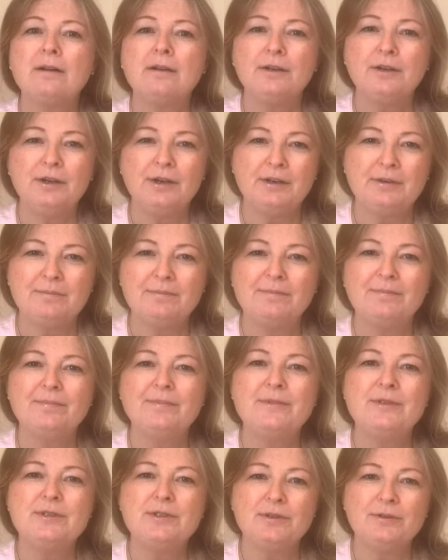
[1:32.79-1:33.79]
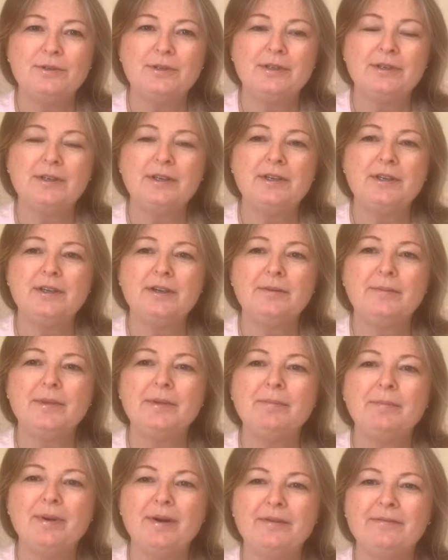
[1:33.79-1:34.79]
Good. So you can hear me
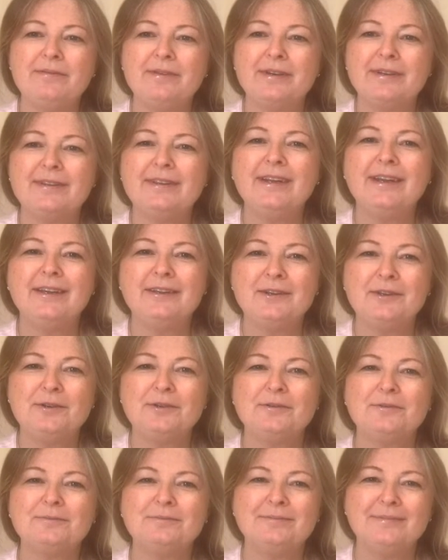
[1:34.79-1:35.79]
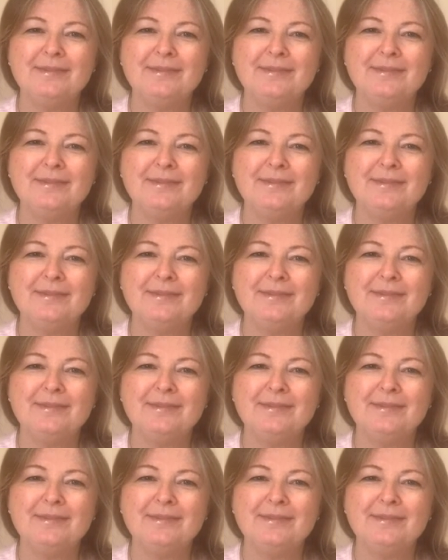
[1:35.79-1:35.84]
perfect. Thank you.